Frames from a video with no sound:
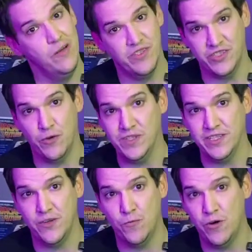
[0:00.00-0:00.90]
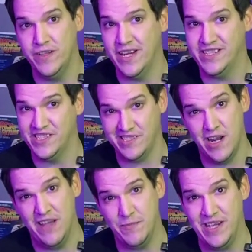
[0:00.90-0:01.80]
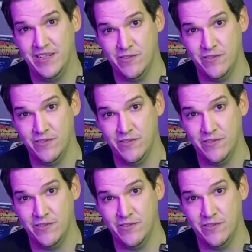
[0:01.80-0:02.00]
Just always a little worried that it's just going to have to be a